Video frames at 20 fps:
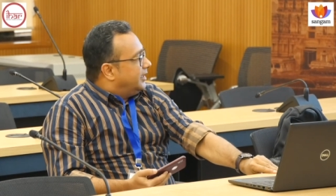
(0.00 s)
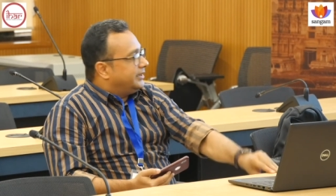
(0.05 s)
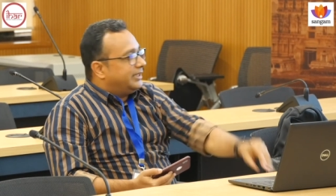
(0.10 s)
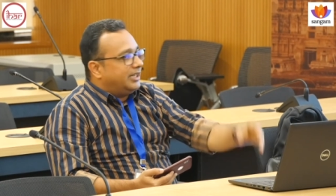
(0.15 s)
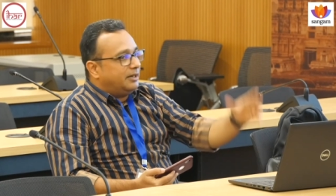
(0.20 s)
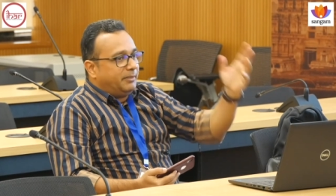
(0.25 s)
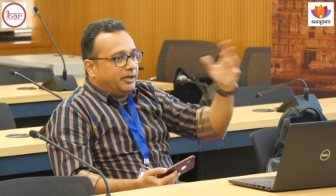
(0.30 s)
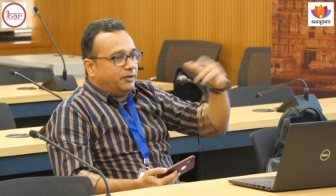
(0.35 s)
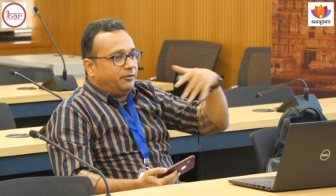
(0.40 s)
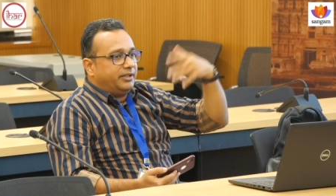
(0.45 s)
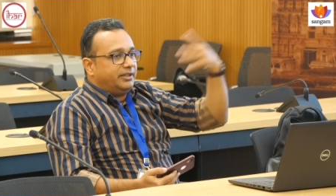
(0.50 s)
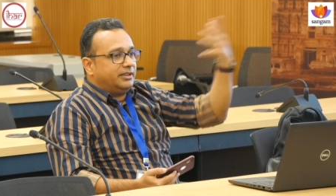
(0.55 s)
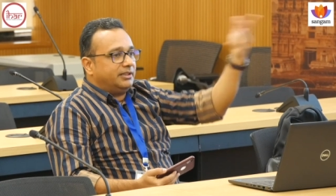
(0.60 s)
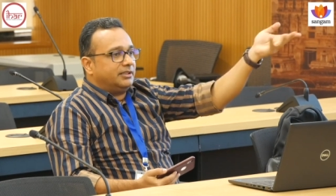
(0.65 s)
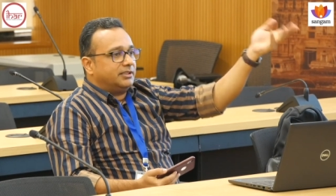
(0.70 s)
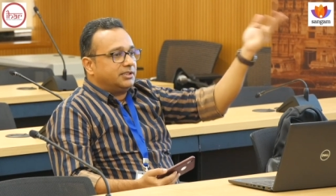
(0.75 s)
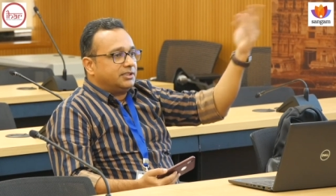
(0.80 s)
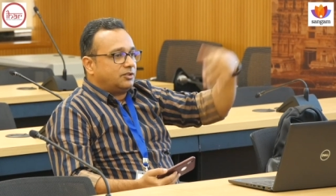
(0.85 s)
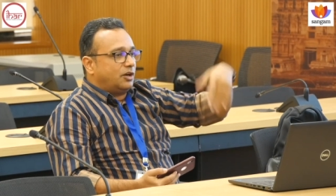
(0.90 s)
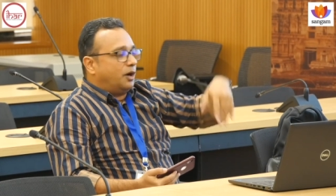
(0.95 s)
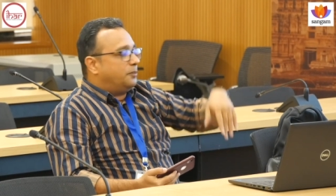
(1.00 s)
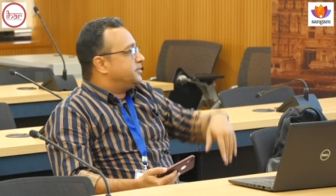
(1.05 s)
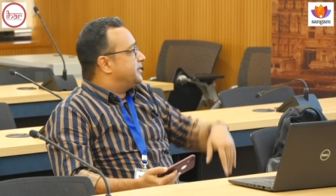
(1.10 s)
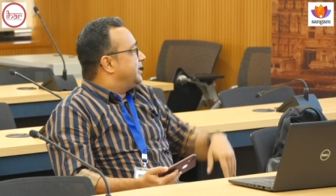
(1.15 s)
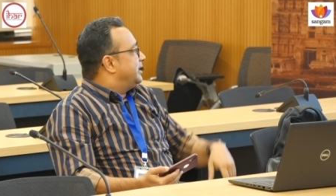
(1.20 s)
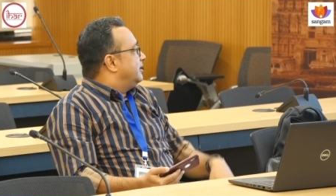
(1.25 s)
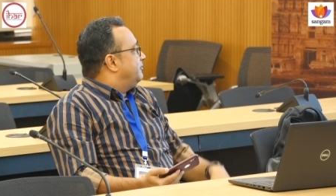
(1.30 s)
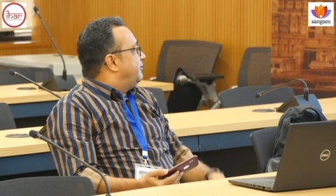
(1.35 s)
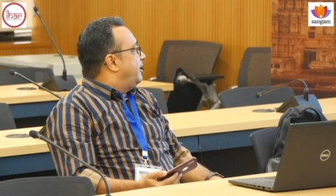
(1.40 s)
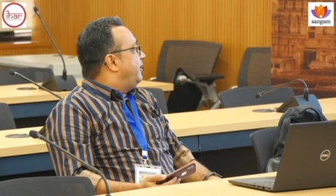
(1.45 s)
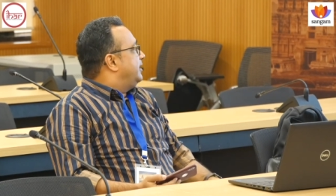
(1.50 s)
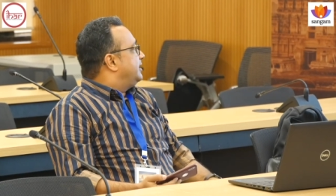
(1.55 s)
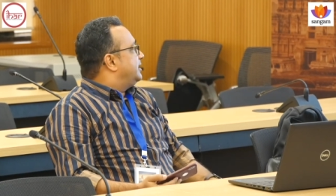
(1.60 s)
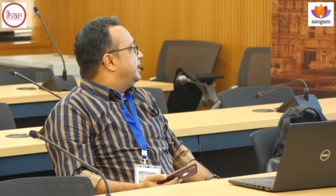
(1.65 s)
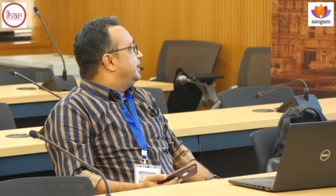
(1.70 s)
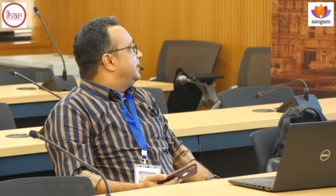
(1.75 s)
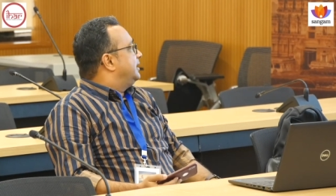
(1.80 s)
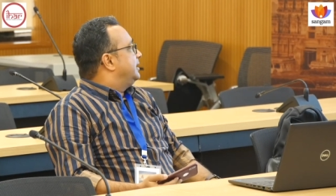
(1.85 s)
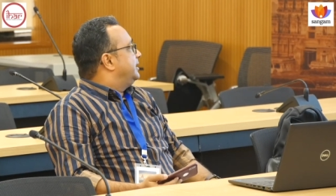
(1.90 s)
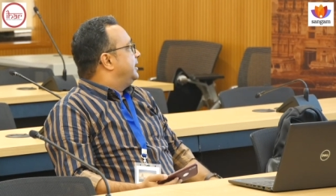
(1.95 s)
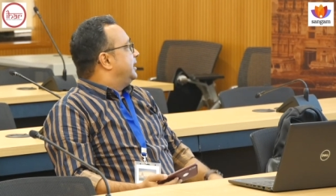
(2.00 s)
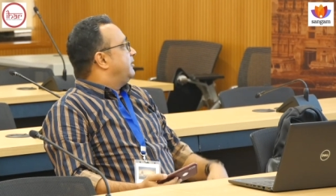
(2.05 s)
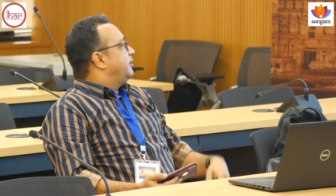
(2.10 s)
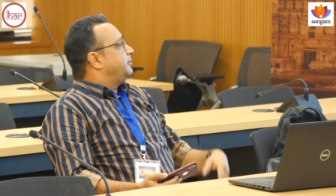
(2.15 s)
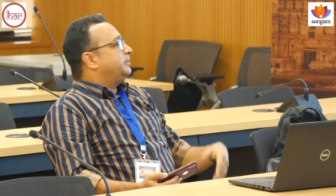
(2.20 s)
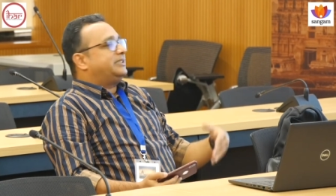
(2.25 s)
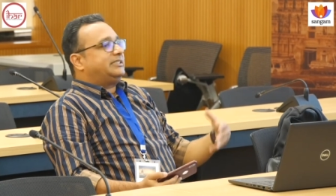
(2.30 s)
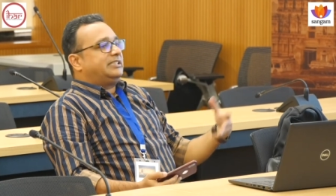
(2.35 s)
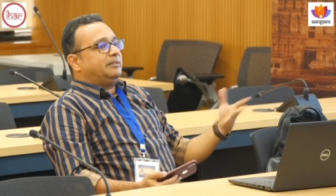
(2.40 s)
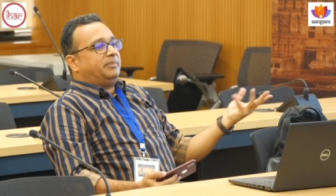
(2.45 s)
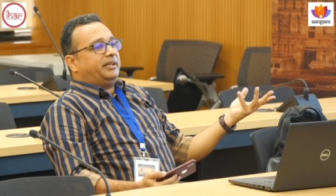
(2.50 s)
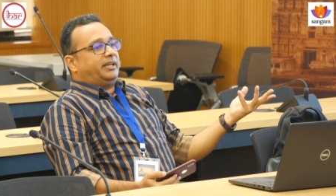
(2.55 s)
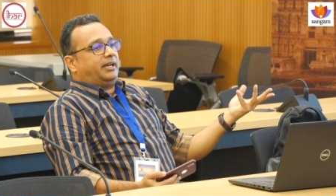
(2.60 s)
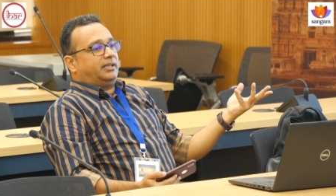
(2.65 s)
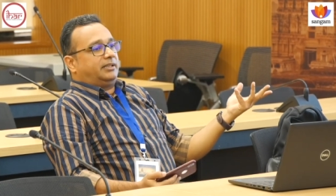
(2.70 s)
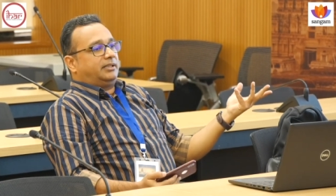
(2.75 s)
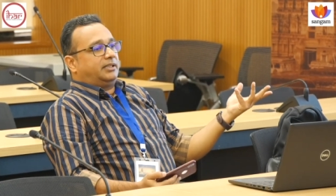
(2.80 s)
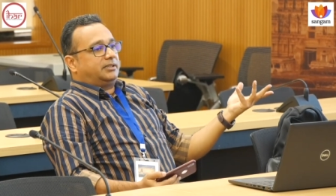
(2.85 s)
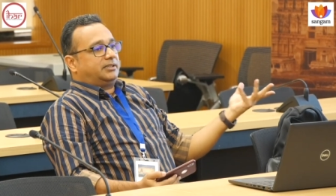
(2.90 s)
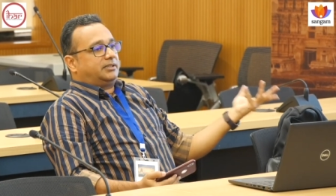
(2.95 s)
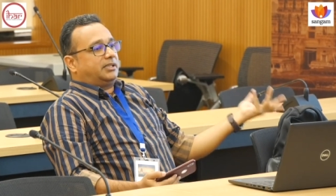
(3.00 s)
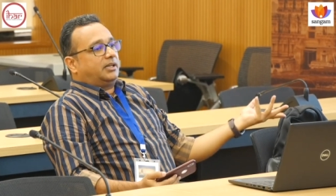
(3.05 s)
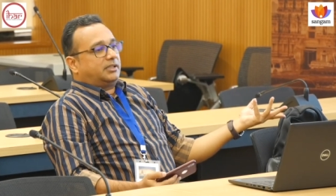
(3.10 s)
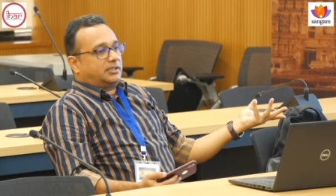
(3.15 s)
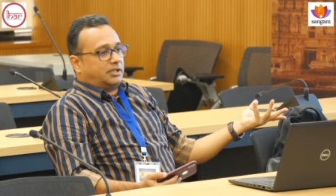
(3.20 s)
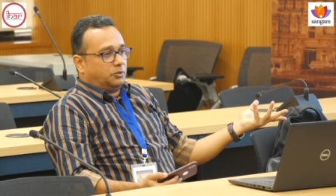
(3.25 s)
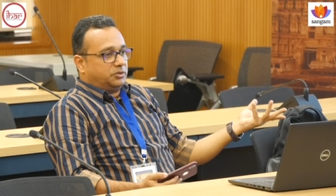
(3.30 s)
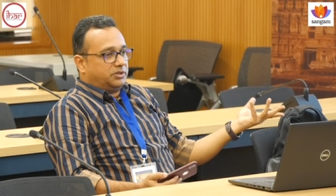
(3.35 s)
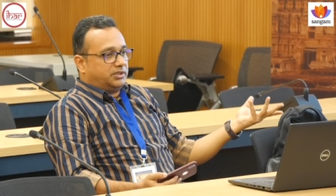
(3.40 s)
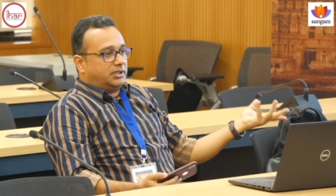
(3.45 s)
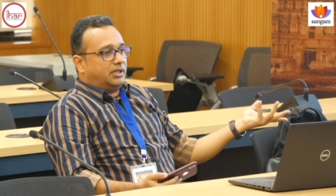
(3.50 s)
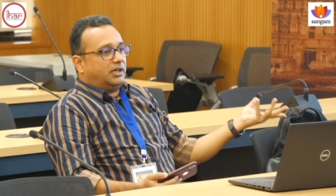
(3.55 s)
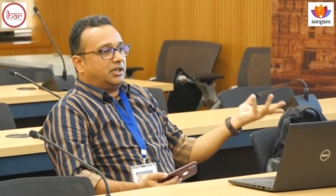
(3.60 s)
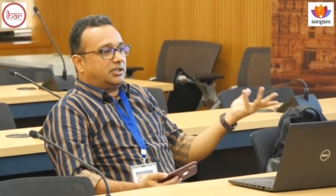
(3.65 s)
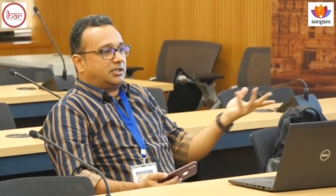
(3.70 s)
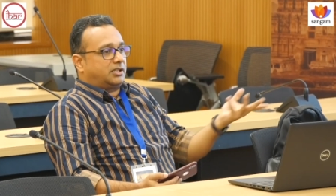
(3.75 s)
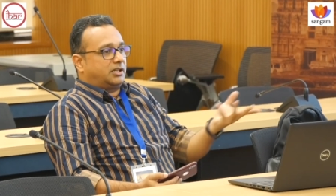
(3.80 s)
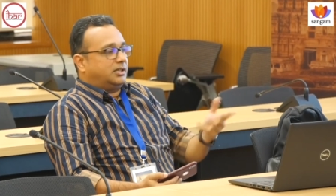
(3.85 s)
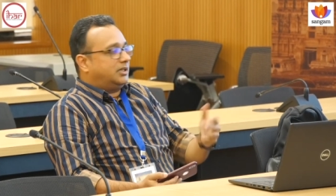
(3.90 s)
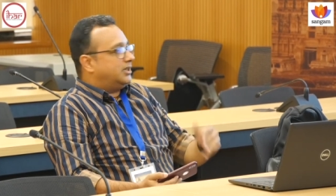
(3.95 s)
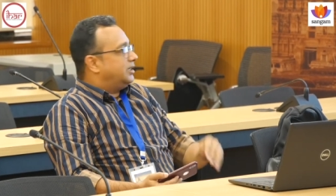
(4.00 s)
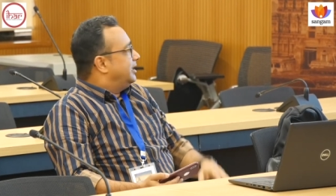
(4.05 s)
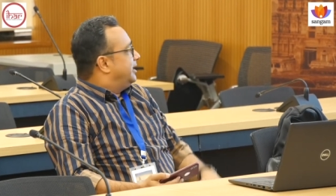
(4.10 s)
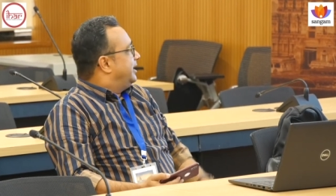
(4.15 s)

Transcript: They're between the stops and the vowels, and then you have the sibilant, the sa sound, sa, sha,